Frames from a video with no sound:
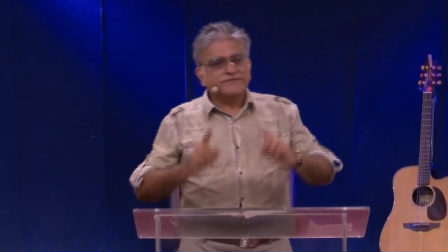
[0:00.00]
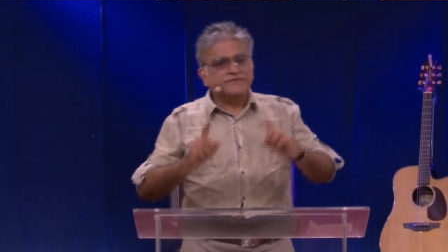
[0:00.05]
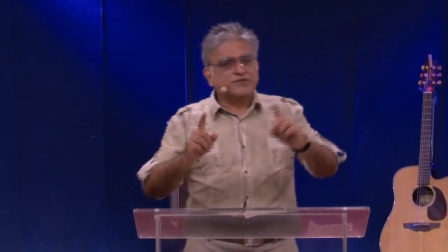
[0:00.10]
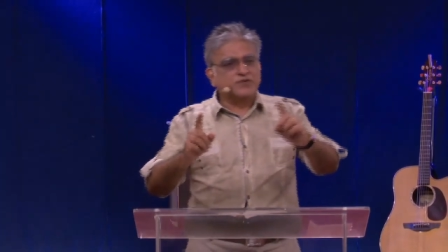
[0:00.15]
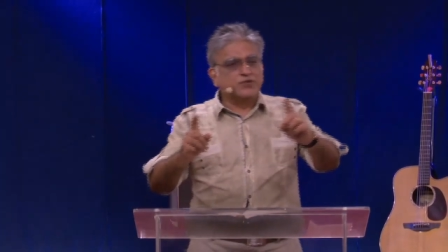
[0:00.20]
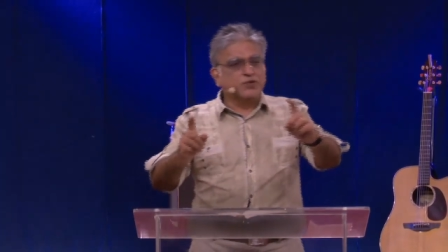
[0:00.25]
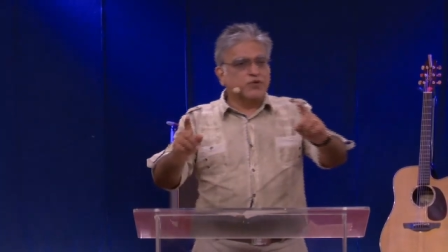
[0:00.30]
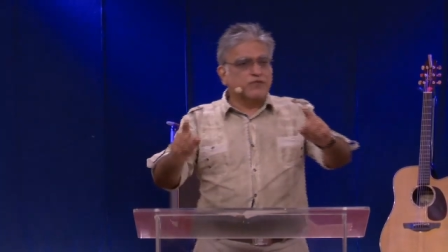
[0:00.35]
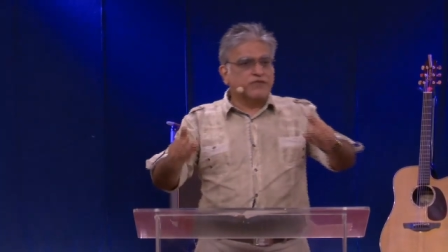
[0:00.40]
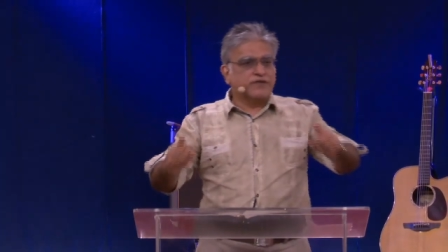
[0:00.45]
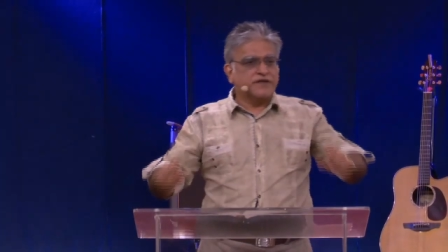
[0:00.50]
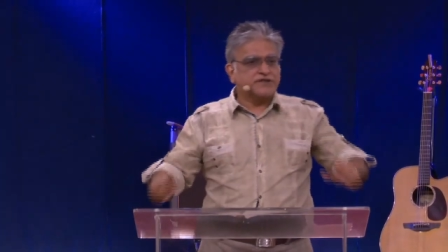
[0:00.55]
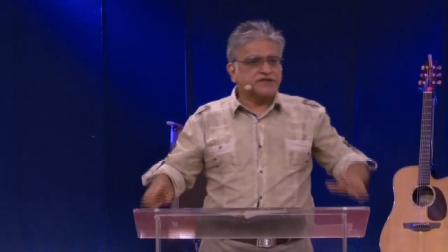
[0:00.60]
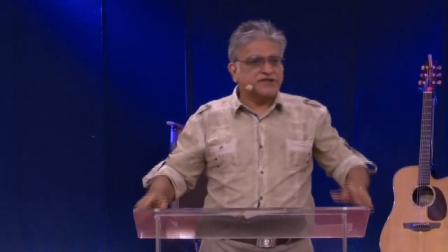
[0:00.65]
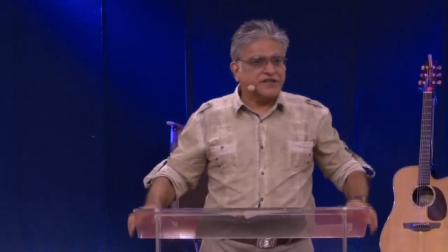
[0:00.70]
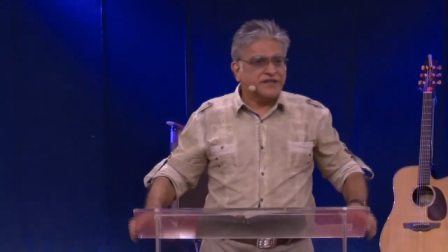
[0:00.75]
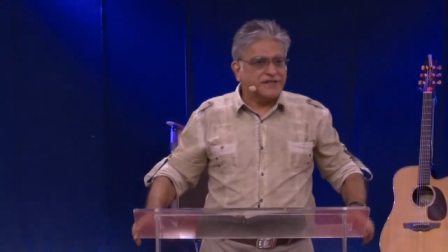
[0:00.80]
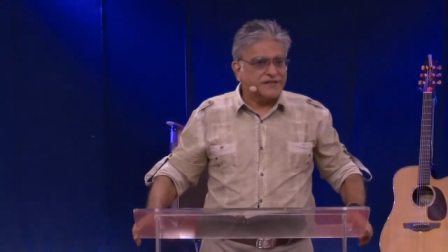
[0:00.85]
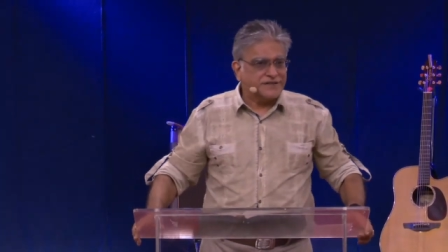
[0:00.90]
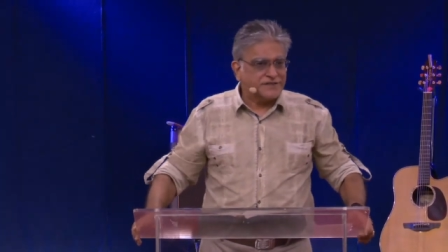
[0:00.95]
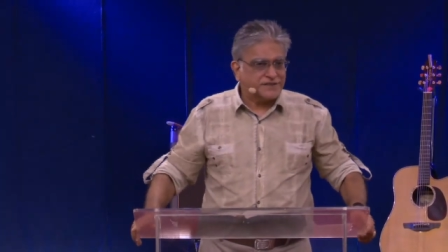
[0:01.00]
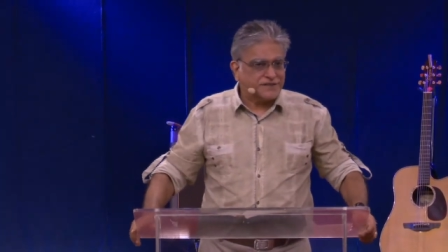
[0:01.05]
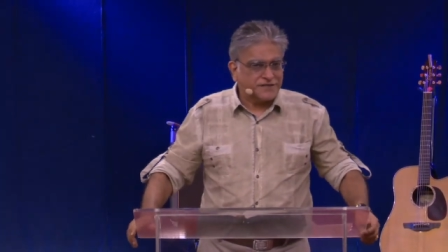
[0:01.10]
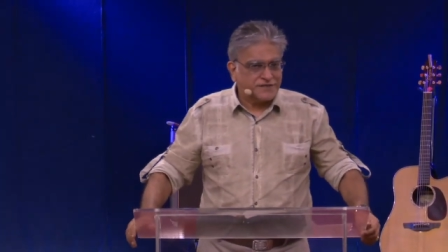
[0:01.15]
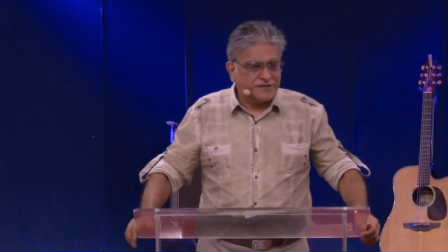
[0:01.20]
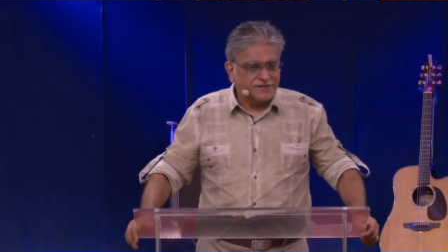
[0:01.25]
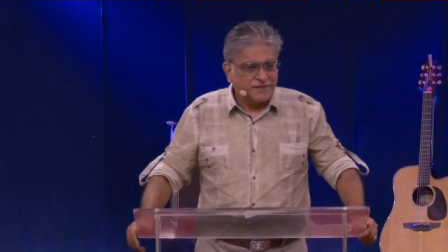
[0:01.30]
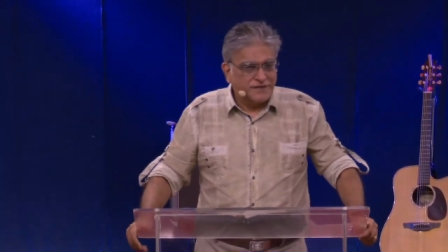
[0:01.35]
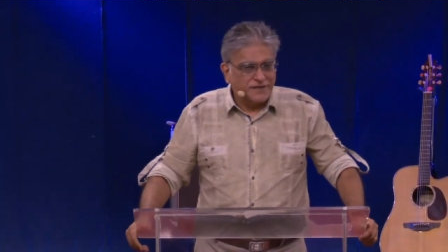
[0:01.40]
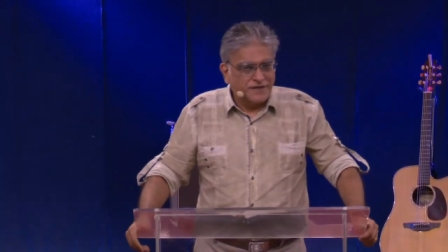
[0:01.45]
to go for a change.
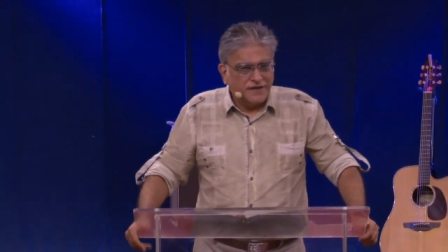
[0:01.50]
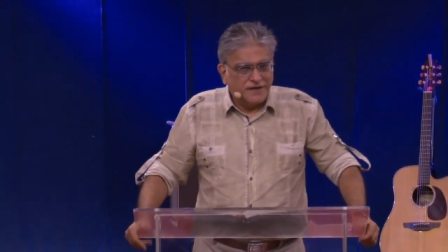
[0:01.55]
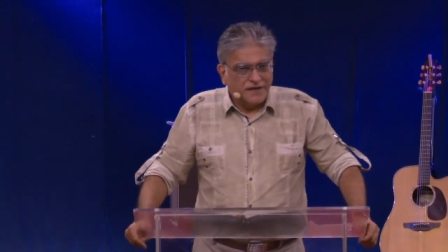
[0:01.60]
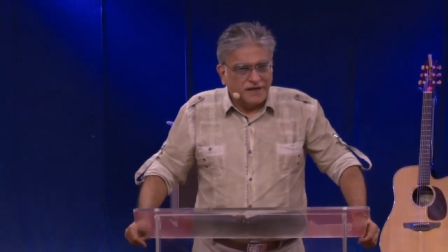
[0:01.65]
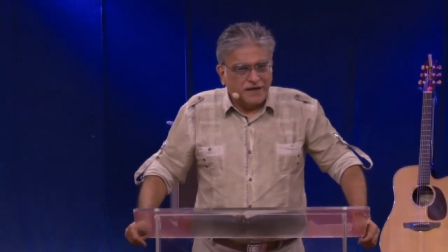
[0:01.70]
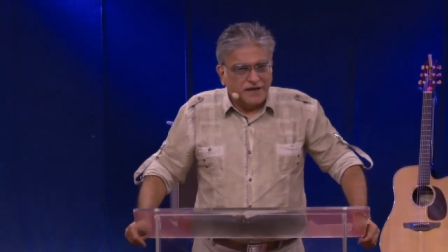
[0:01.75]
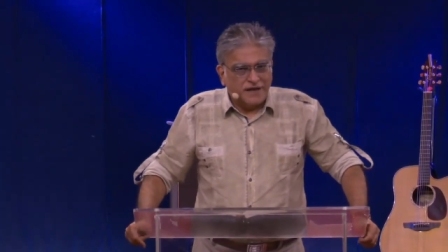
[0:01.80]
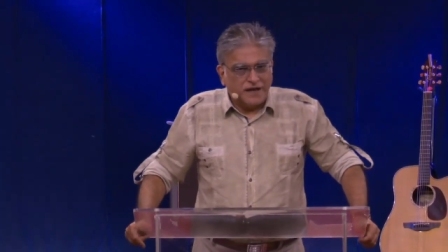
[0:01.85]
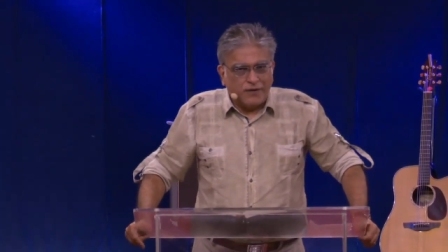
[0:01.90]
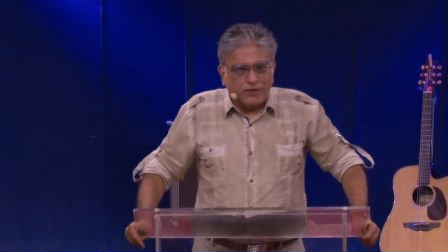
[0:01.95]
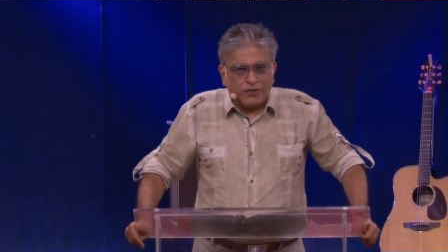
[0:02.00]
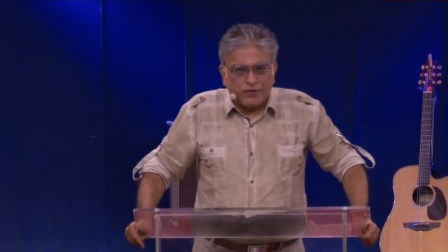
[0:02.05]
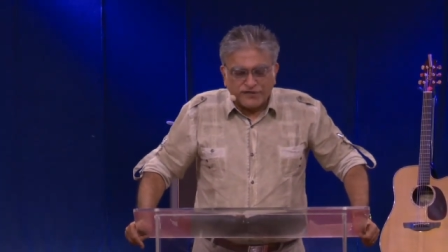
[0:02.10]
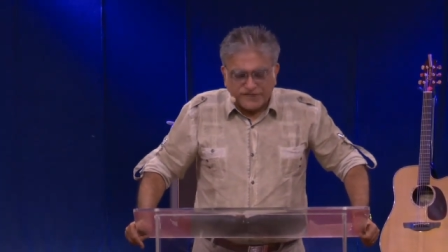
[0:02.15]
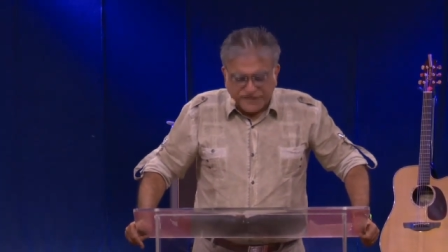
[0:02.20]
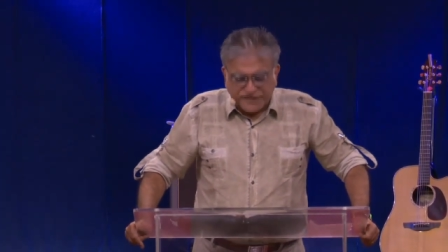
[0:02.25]
And I want to